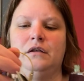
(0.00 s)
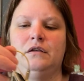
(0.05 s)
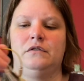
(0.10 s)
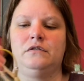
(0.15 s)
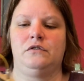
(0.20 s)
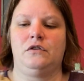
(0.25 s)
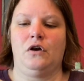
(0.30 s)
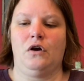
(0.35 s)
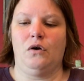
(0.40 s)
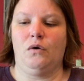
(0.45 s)

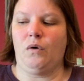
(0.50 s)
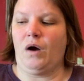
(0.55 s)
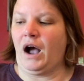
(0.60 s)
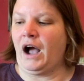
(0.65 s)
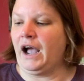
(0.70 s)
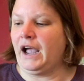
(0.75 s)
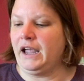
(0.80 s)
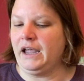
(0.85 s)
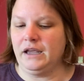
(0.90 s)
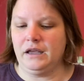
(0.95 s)
So
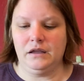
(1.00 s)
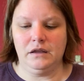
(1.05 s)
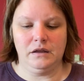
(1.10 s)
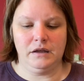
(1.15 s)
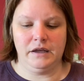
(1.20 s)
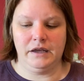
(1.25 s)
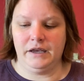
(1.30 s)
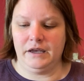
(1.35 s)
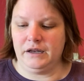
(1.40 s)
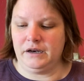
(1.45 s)
I
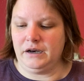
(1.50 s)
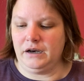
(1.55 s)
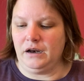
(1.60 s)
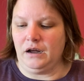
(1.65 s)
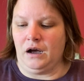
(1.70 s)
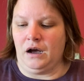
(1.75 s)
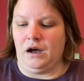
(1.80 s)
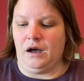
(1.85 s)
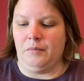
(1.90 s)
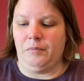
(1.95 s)
kitted
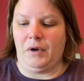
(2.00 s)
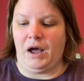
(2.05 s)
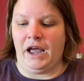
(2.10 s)
up.